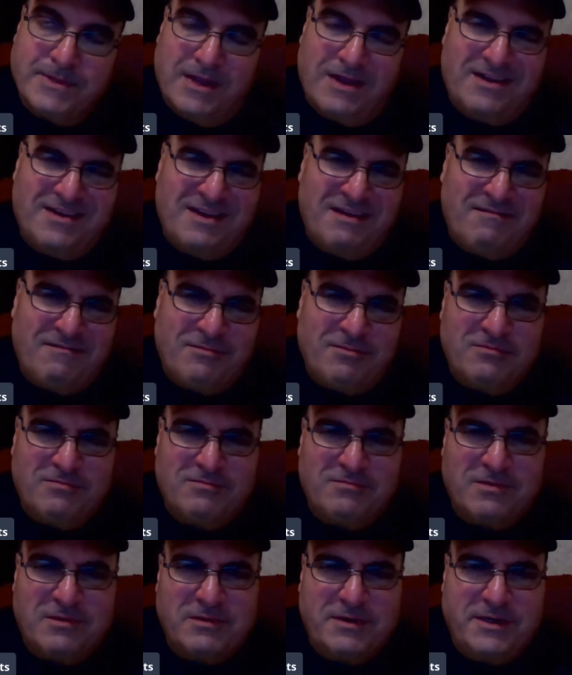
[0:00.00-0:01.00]
I never
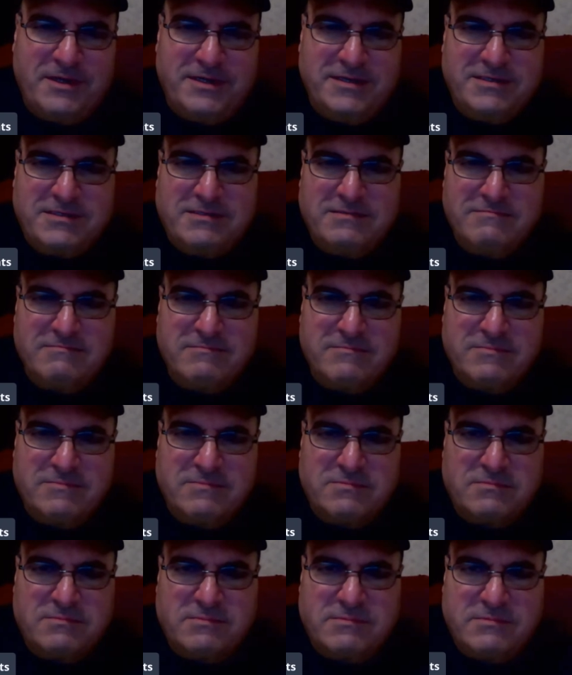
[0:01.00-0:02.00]
really.
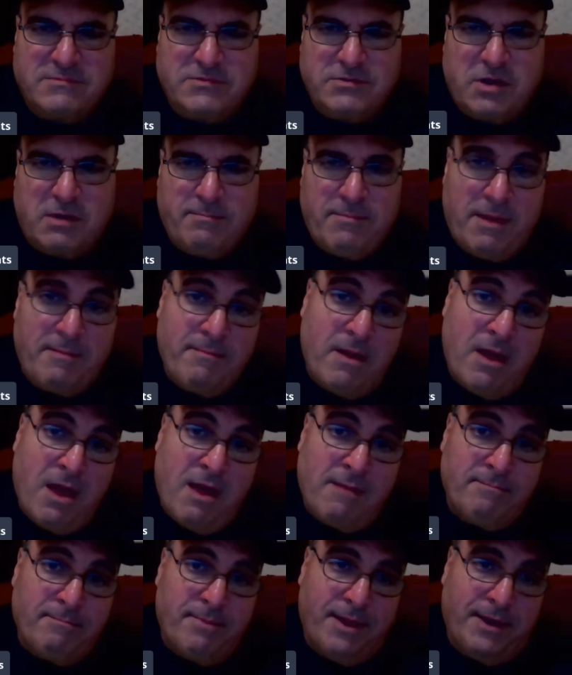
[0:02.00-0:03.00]
My
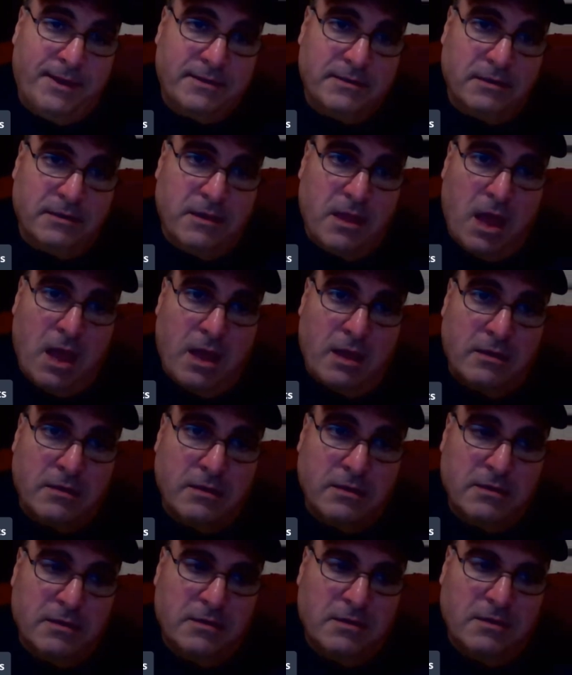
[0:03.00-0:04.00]
mom baked a lot.
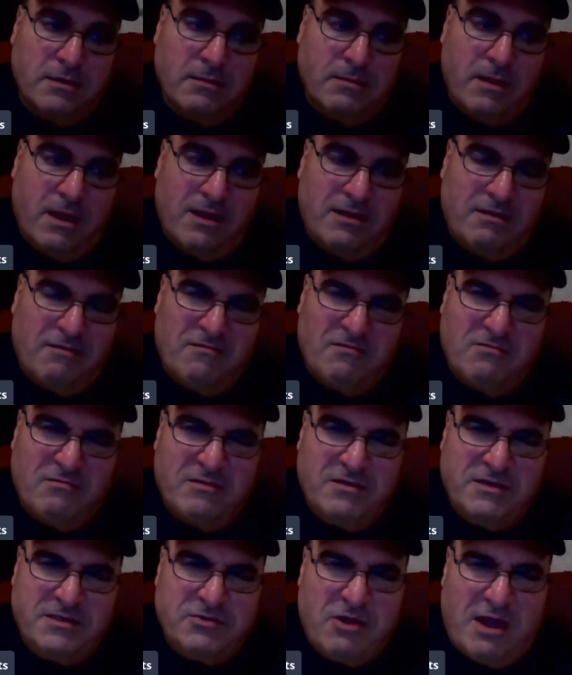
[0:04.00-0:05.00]
I never
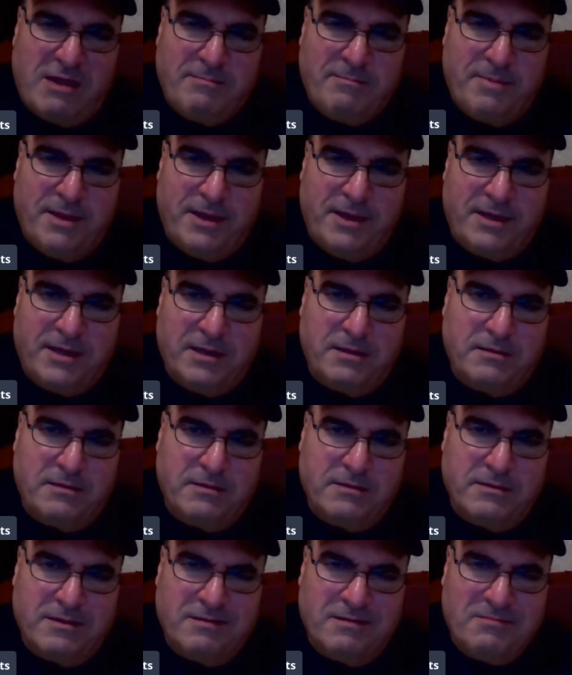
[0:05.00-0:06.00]
really tried baking.
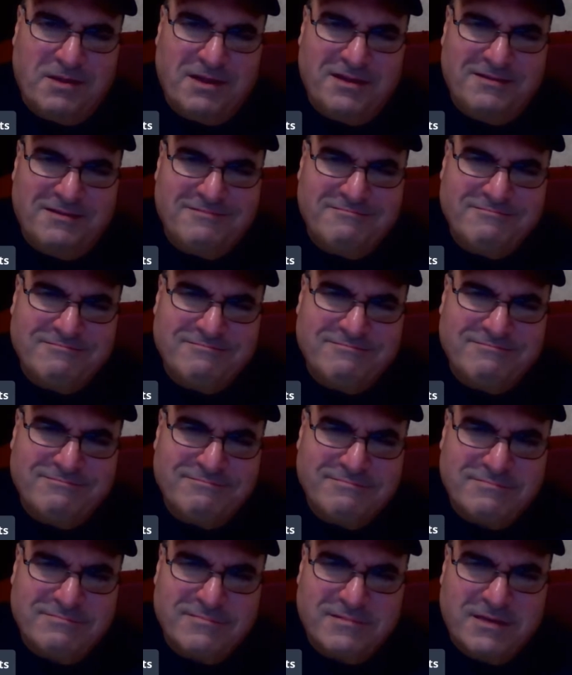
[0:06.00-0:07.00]
I mean,
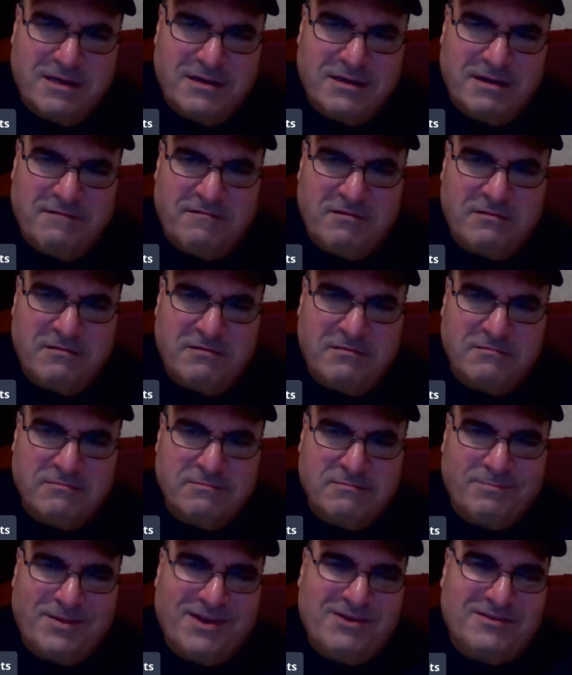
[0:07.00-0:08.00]
I never
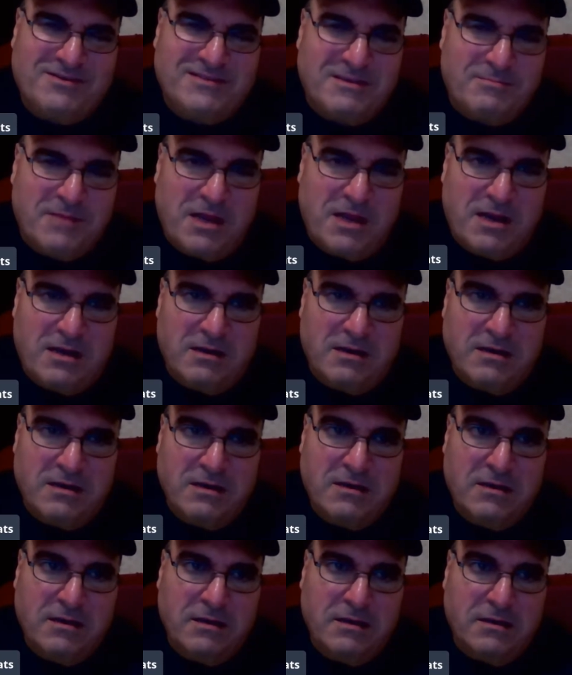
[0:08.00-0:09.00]
because I'm not
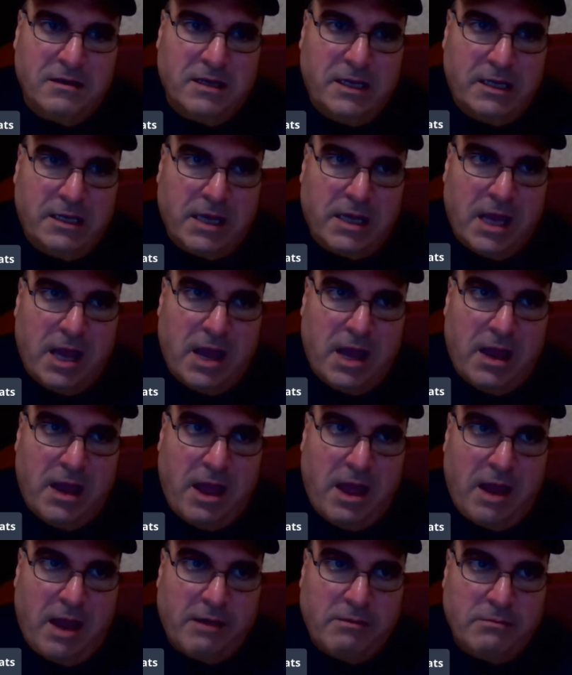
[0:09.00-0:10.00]
like
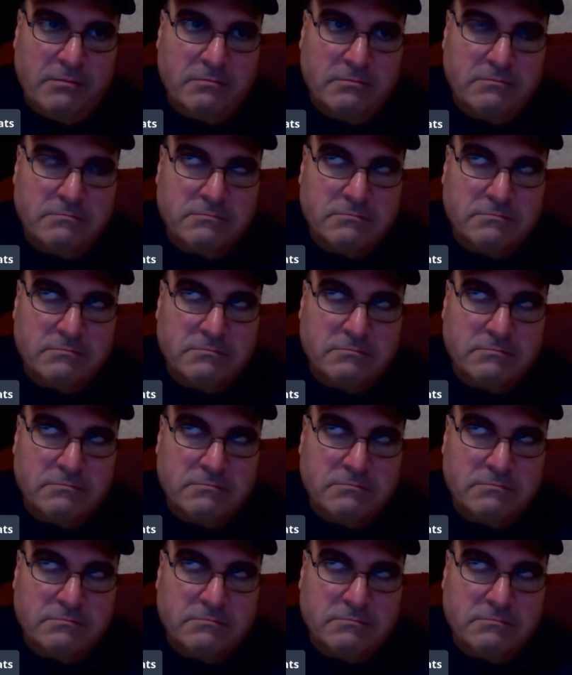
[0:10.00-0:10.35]
I don't